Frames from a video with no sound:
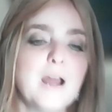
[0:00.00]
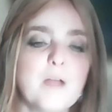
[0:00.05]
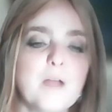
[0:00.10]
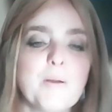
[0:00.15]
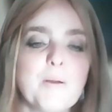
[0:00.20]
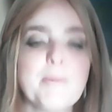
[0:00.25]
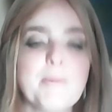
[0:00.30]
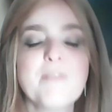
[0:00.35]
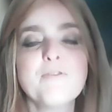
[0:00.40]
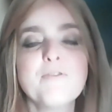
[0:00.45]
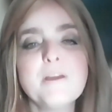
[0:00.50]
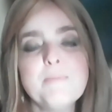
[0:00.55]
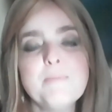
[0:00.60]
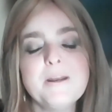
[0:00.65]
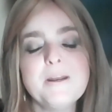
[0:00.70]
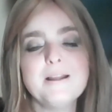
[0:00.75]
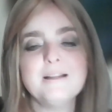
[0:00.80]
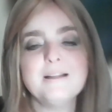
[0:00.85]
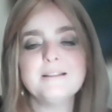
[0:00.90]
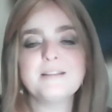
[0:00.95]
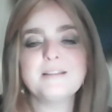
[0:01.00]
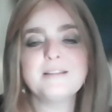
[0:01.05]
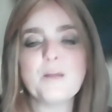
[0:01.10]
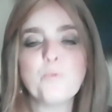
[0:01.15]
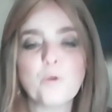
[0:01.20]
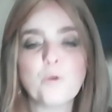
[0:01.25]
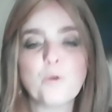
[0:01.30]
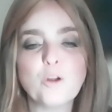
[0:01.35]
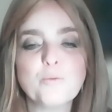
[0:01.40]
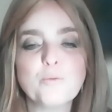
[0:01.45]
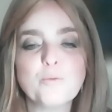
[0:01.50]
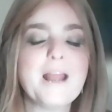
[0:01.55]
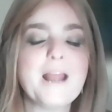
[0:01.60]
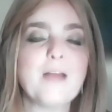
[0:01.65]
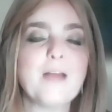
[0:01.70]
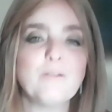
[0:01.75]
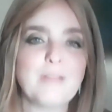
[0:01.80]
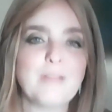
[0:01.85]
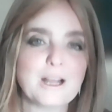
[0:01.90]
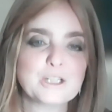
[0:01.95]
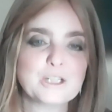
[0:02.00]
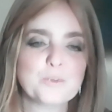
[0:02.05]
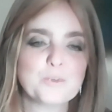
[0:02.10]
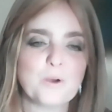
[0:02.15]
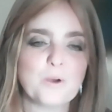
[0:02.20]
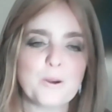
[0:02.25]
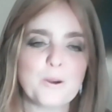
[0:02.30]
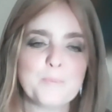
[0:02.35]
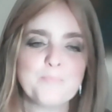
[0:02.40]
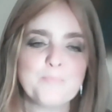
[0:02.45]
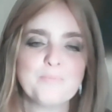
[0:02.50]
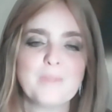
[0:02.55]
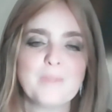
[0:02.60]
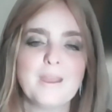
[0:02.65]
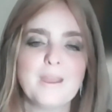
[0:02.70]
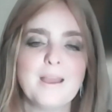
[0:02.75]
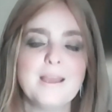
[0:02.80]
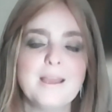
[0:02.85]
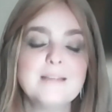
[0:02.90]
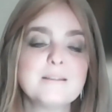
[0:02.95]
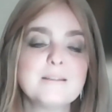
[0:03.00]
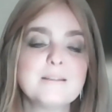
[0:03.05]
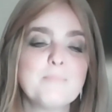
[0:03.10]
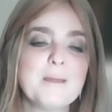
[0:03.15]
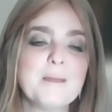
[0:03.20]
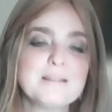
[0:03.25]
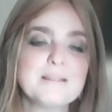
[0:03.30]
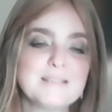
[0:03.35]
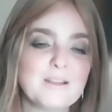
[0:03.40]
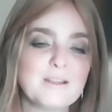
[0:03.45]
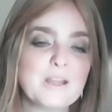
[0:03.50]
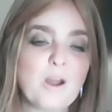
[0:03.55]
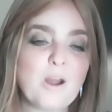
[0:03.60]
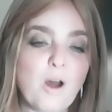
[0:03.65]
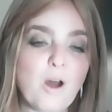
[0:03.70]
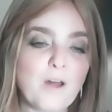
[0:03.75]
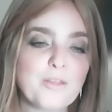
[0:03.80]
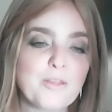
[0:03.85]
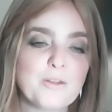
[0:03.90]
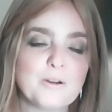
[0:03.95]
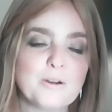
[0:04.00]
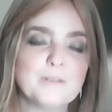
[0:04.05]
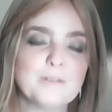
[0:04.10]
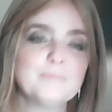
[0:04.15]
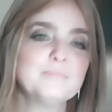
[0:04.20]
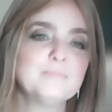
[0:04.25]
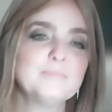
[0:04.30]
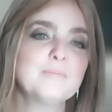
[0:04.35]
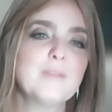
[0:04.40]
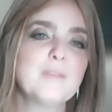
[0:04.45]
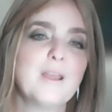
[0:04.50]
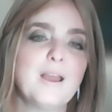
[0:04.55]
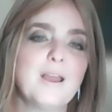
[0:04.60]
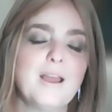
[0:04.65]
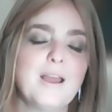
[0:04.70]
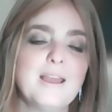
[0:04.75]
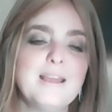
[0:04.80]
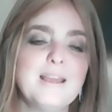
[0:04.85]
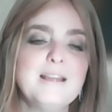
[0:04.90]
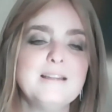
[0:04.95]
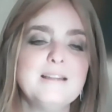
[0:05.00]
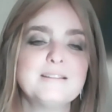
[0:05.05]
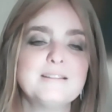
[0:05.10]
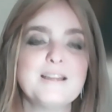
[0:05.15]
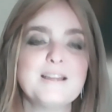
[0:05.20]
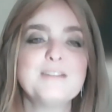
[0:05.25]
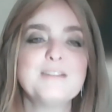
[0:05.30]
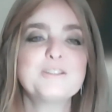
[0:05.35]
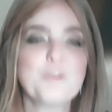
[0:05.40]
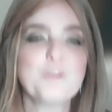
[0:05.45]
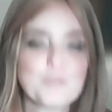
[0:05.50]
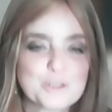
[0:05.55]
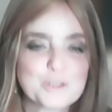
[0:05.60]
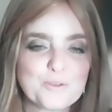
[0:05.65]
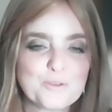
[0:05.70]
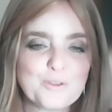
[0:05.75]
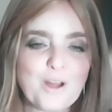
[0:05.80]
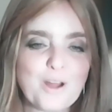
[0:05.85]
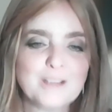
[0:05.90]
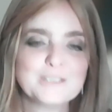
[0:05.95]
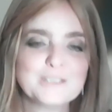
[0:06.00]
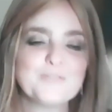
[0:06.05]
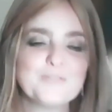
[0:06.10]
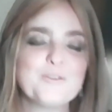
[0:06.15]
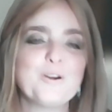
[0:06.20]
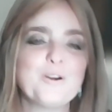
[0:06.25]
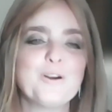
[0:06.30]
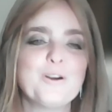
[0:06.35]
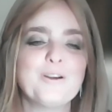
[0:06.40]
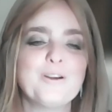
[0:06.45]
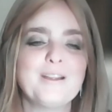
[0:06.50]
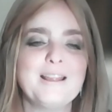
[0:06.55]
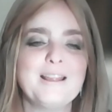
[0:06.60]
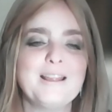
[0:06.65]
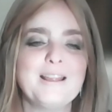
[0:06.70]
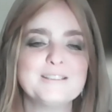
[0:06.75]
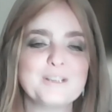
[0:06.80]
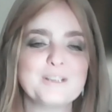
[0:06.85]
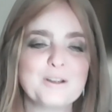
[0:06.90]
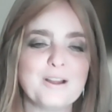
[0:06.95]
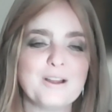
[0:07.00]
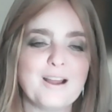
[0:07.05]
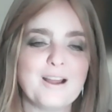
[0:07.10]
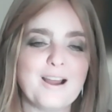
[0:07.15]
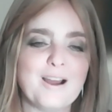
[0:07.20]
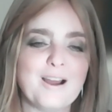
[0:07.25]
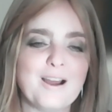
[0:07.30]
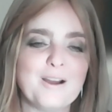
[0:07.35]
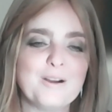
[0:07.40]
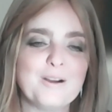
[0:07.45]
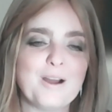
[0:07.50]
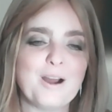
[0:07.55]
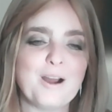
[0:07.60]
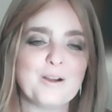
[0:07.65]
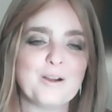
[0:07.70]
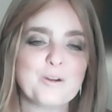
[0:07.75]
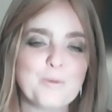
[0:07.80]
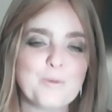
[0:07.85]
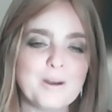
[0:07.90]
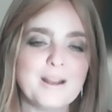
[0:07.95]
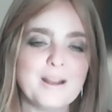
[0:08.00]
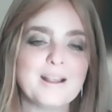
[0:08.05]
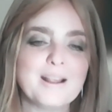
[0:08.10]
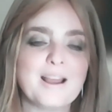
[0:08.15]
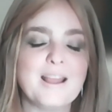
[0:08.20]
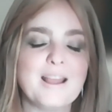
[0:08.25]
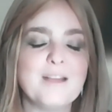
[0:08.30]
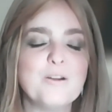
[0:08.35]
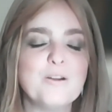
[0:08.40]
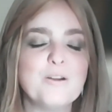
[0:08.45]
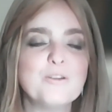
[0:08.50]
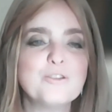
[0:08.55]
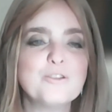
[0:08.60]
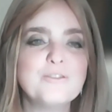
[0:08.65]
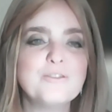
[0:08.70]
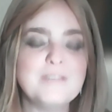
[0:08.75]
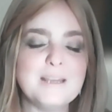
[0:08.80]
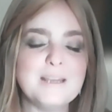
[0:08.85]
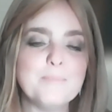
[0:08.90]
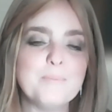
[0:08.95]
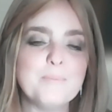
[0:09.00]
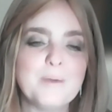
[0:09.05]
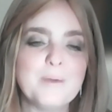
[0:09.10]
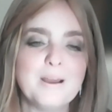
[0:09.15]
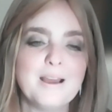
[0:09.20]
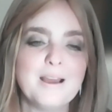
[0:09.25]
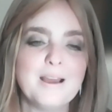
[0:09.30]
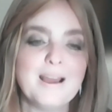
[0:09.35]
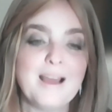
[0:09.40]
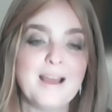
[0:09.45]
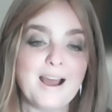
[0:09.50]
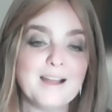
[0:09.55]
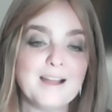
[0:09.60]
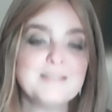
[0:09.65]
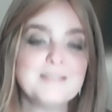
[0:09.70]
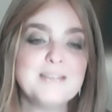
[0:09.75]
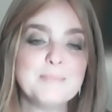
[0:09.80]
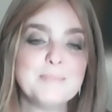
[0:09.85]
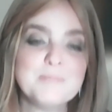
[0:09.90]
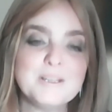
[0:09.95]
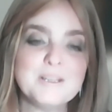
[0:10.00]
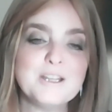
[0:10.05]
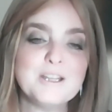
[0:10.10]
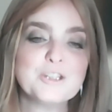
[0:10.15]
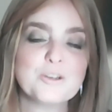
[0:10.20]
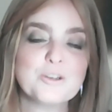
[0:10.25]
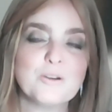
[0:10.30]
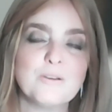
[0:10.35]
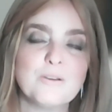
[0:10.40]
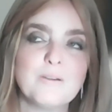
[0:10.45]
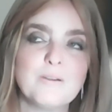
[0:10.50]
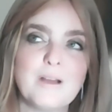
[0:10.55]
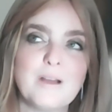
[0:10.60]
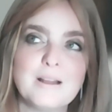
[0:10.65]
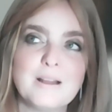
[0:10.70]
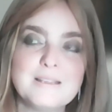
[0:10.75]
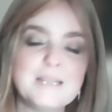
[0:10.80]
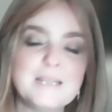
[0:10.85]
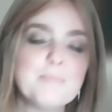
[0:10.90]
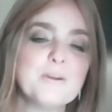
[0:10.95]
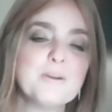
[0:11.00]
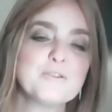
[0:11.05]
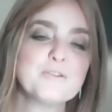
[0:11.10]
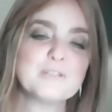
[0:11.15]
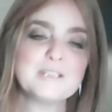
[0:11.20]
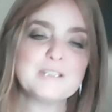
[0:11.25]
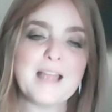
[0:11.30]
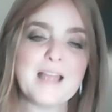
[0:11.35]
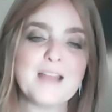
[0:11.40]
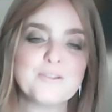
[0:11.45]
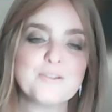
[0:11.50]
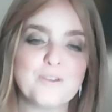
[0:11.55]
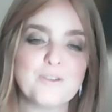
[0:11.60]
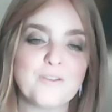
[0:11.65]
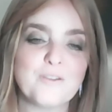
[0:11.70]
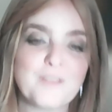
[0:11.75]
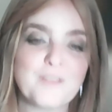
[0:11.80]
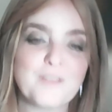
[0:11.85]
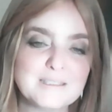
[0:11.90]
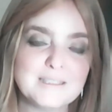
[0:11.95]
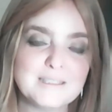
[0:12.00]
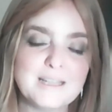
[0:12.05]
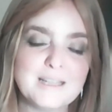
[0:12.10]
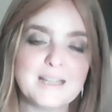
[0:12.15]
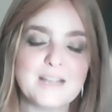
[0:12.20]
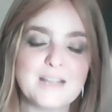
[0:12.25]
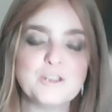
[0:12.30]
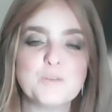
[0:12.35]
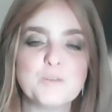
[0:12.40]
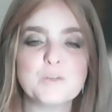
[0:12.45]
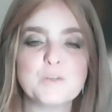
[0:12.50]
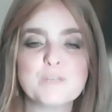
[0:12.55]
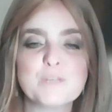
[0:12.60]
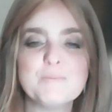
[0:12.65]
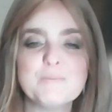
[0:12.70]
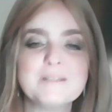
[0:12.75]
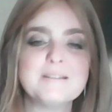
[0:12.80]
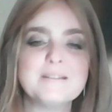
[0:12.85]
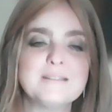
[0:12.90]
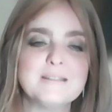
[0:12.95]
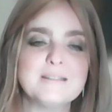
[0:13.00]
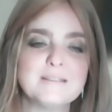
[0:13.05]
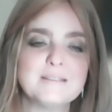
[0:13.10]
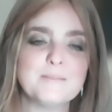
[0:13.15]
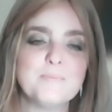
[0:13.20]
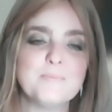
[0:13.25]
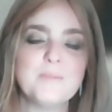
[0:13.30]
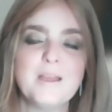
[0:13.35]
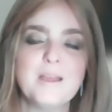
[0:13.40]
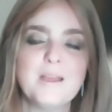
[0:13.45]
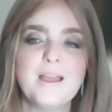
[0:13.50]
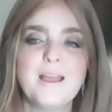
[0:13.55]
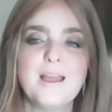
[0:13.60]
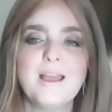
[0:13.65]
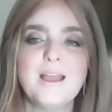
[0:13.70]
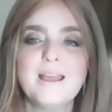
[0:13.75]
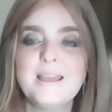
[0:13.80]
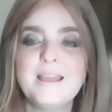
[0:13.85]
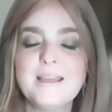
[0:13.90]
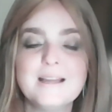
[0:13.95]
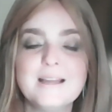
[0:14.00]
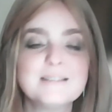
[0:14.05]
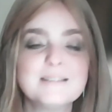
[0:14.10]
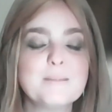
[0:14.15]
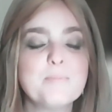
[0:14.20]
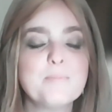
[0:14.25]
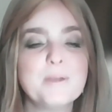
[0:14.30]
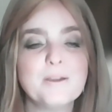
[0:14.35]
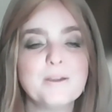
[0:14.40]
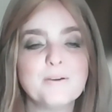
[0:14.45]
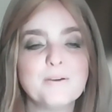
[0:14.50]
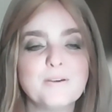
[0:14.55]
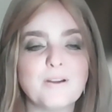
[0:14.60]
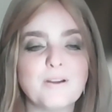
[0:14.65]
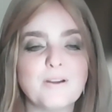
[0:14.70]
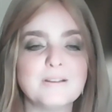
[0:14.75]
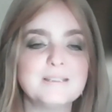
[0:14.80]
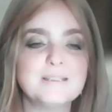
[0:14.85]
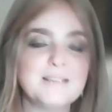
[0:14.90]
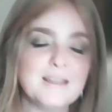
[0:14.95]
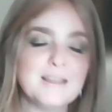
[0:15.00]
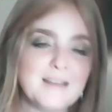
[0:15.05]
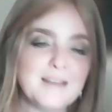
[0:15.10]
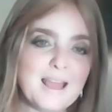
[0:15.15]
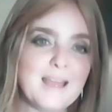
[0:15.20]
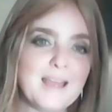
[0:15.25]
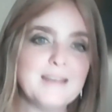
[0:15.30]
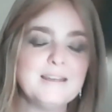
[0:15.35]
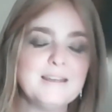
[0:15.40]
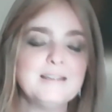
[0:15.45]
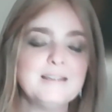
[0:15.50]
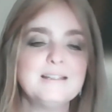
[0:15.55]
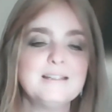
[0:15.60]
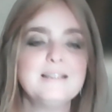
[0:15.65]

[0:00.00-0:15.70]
Rabbi Friedman is a world-renowned lecturer. He's a best-selling author. He's a social philosopher. He's a critic, a deep teacher, a deep understander of Hasidic and Jewish mysticism. He has appeared on CNN,